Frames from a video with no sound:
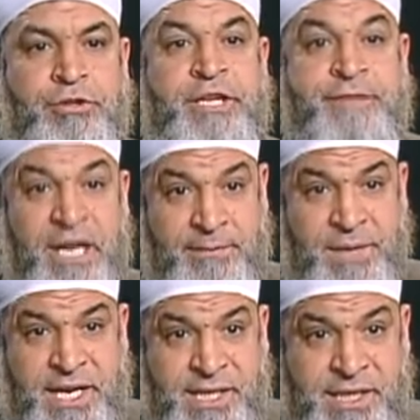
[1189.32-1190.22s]
To
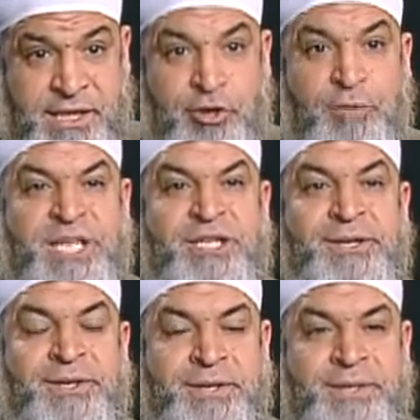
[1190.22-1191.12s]
develop this, you must
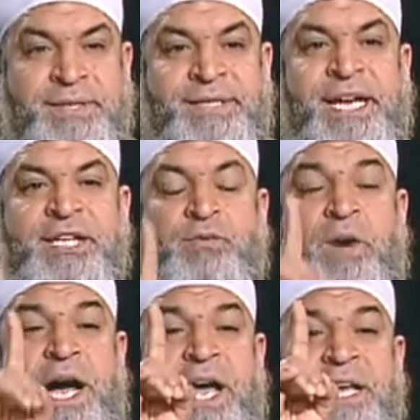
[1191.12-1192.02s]
learn. That is
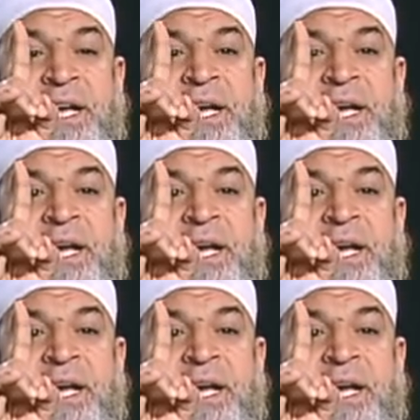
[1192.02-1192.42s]
why,